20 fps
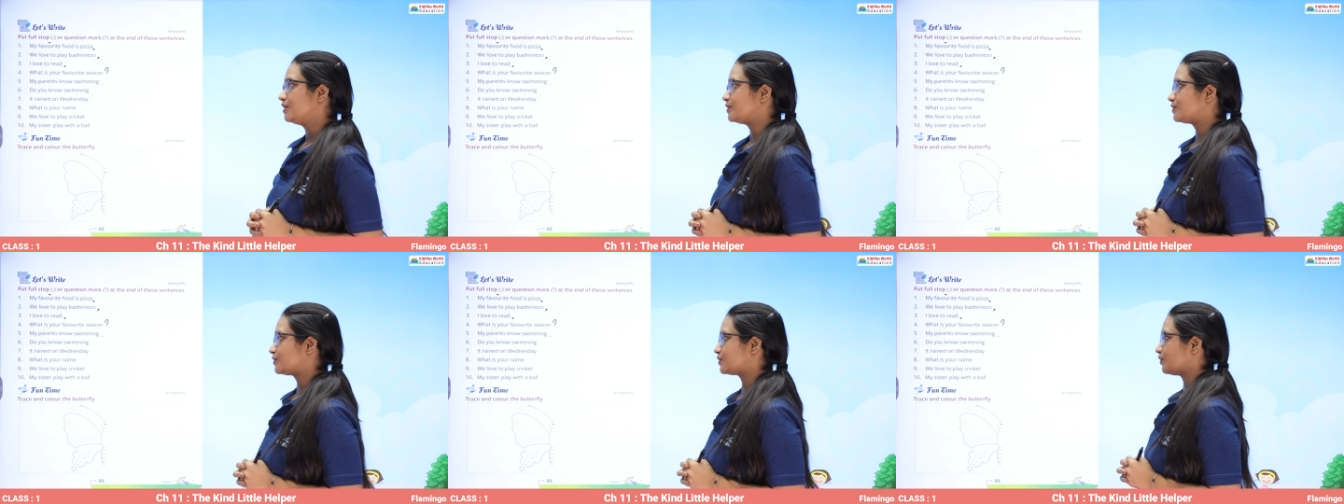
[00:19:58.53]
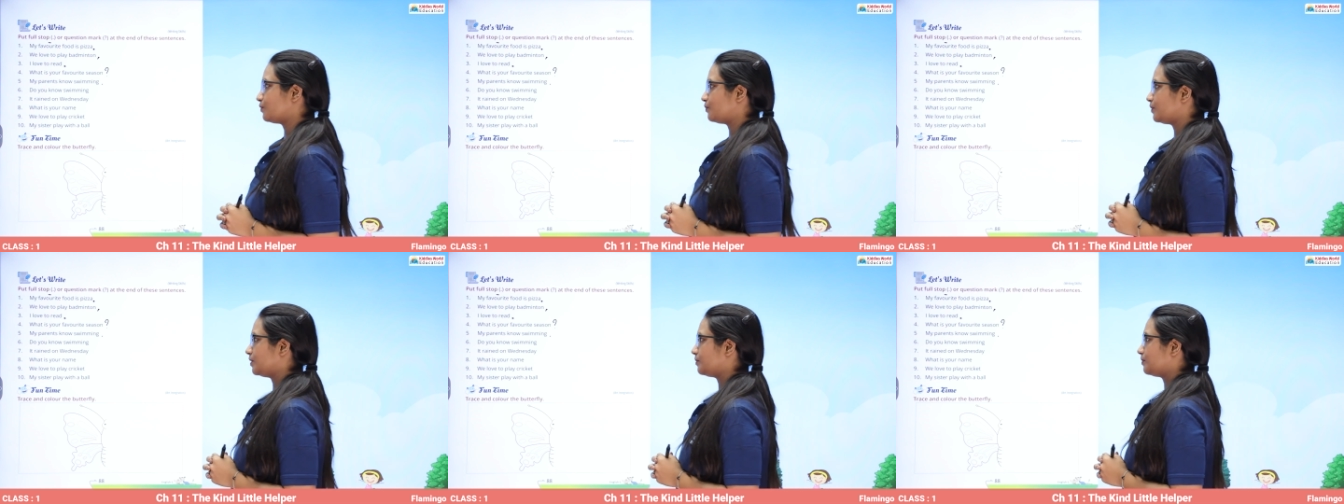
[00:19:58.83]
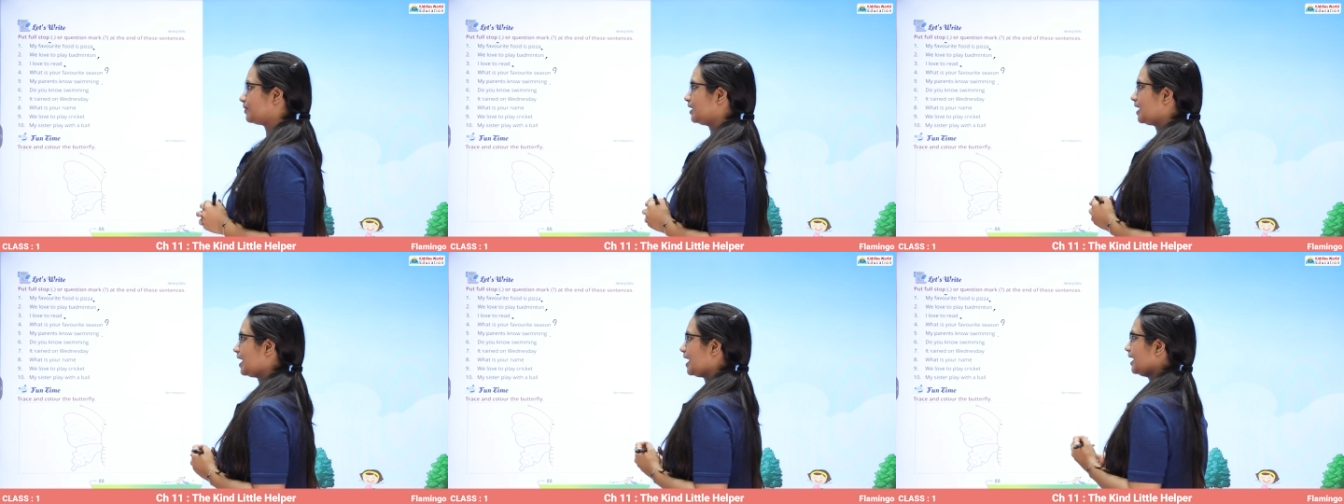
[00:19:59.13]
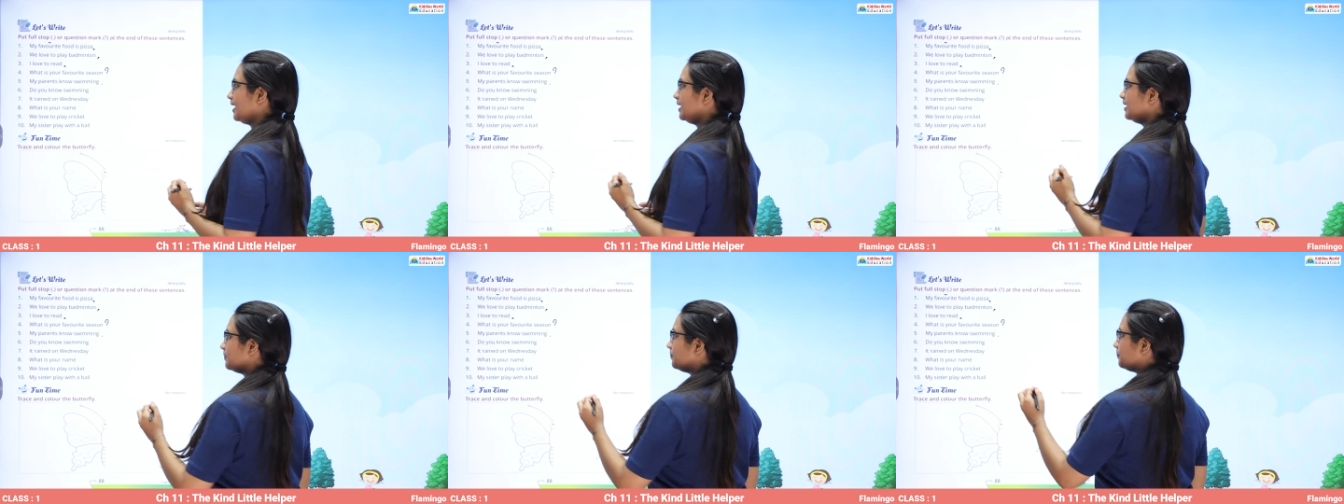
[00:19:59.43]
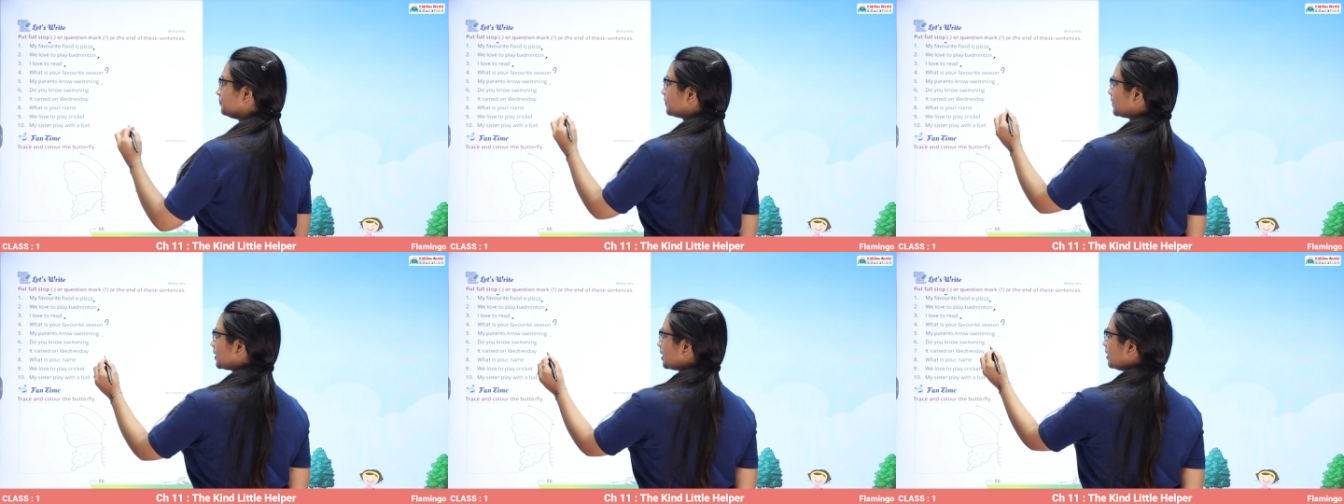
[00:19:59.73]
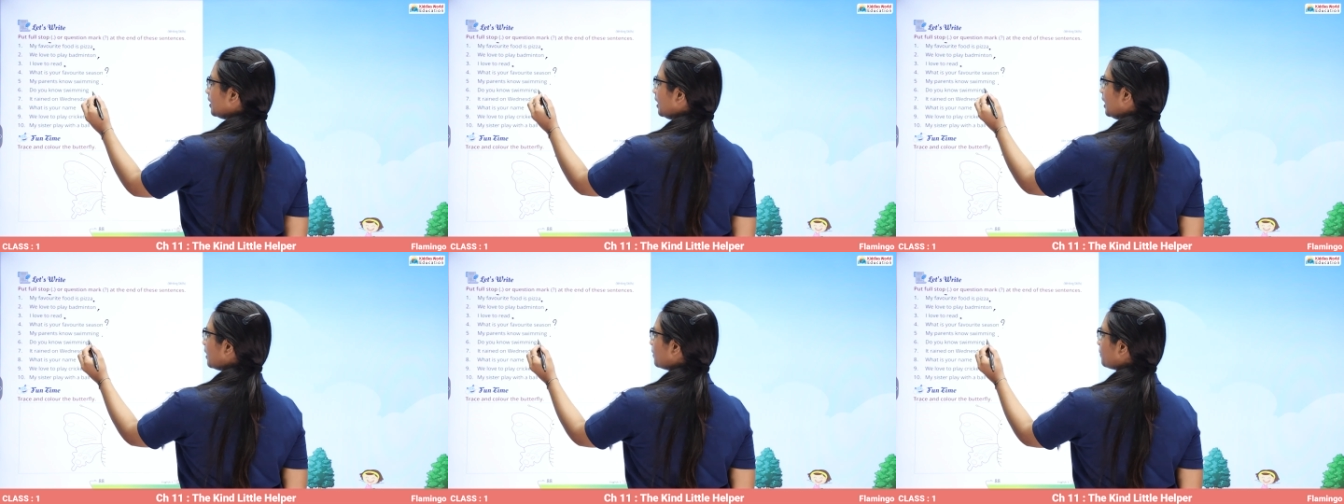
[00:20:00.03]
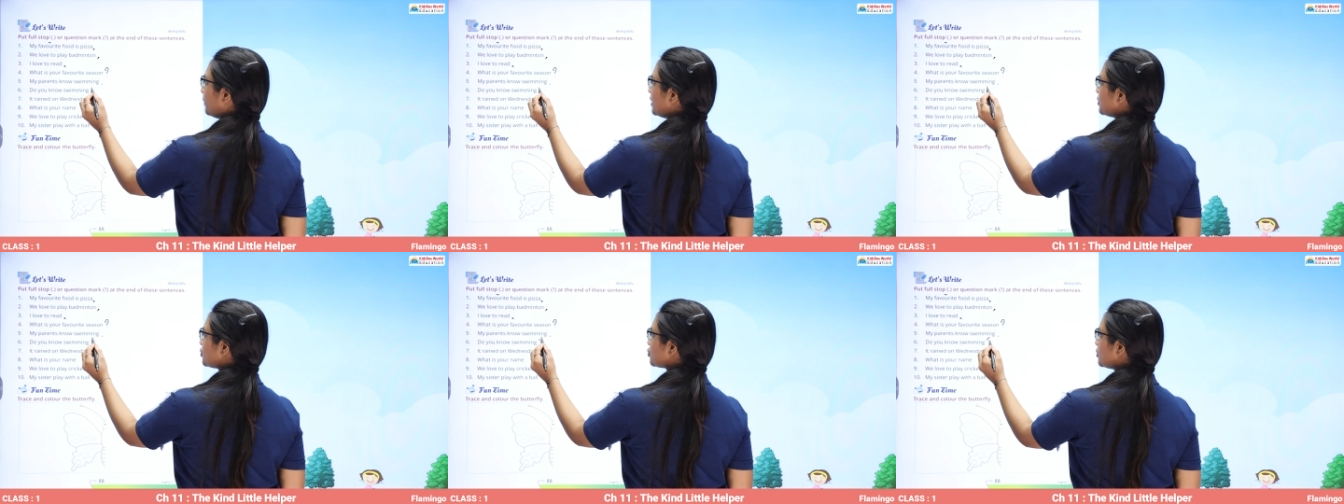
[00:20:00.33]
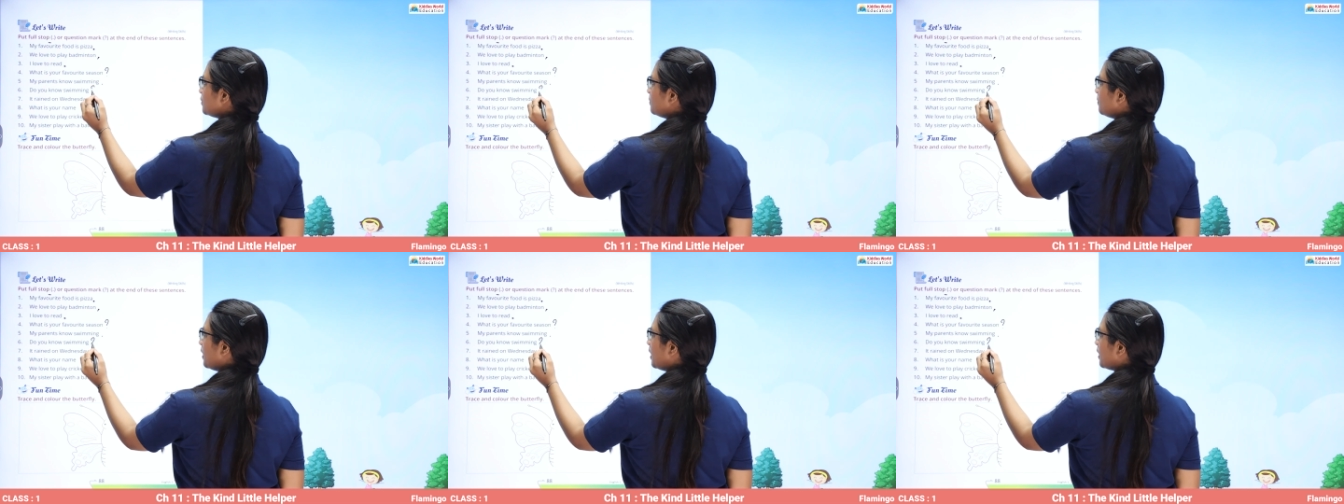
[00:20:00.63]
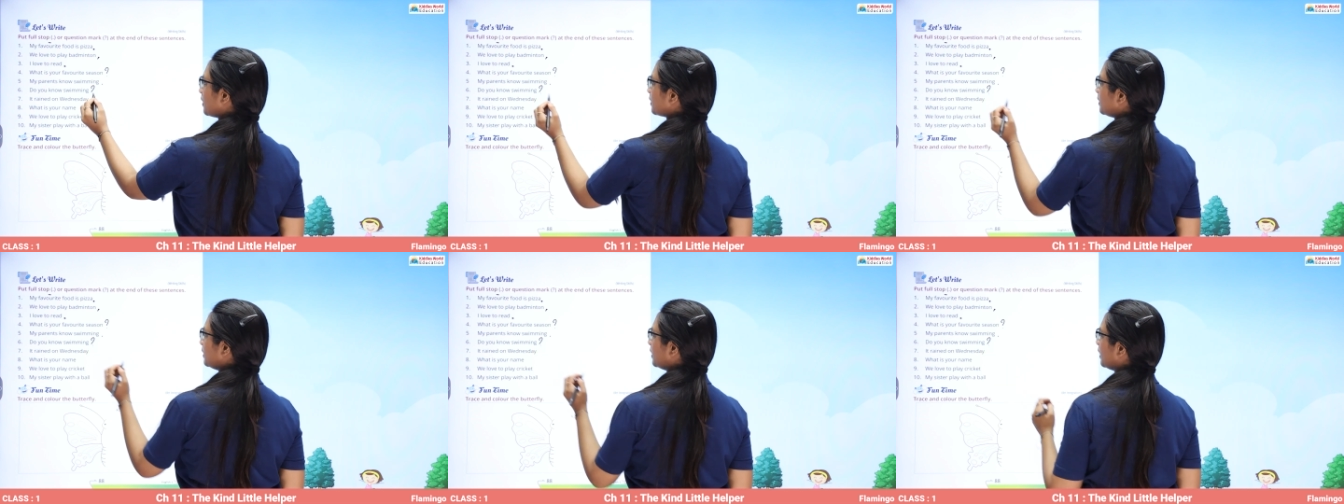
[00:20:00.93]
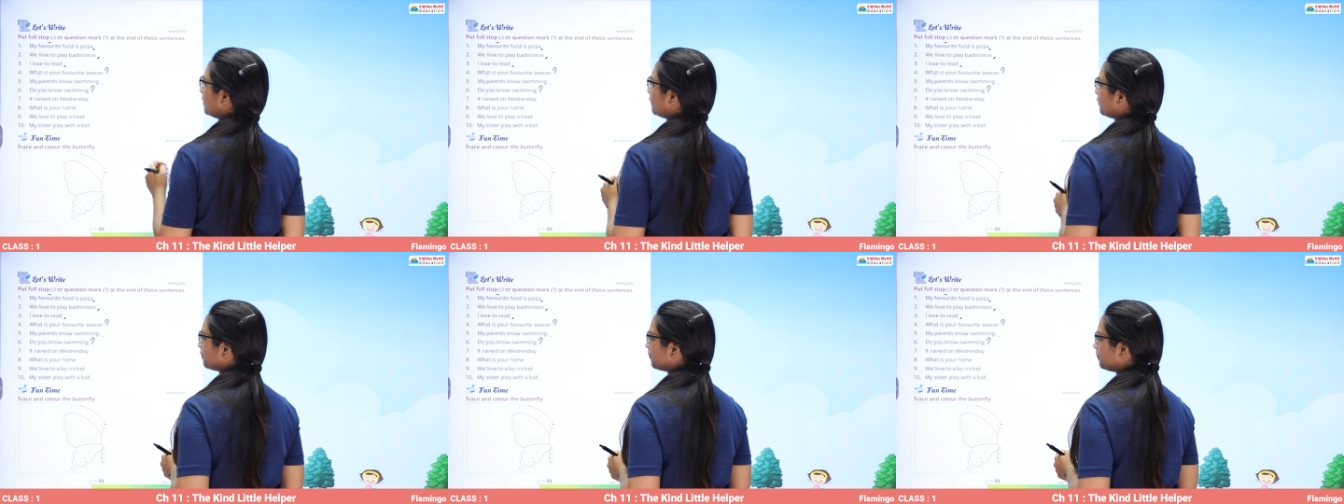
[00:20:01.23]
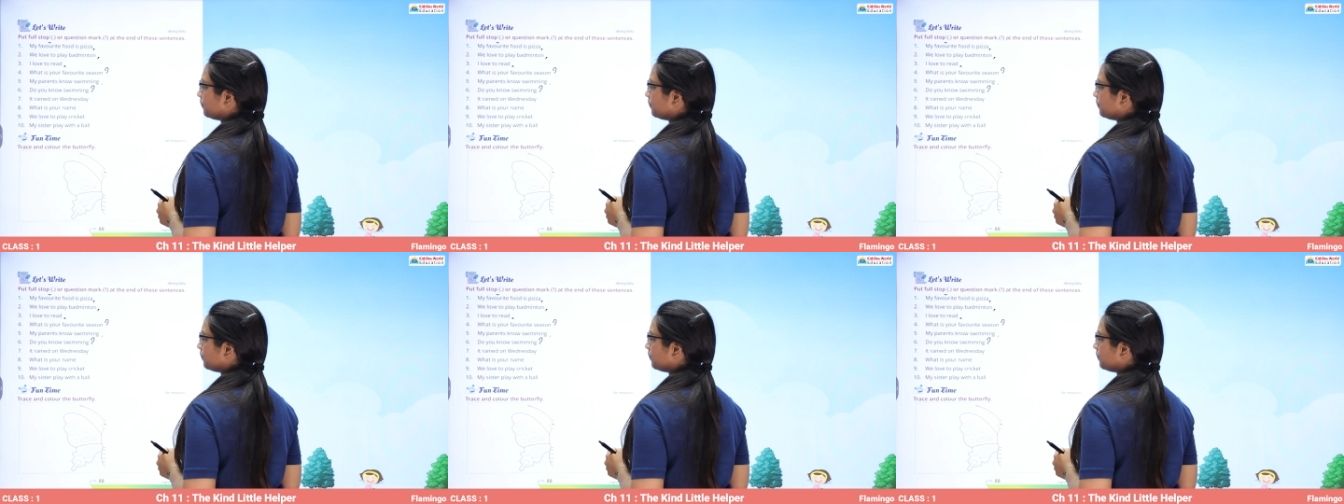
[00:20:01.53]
so we will add a question mark now.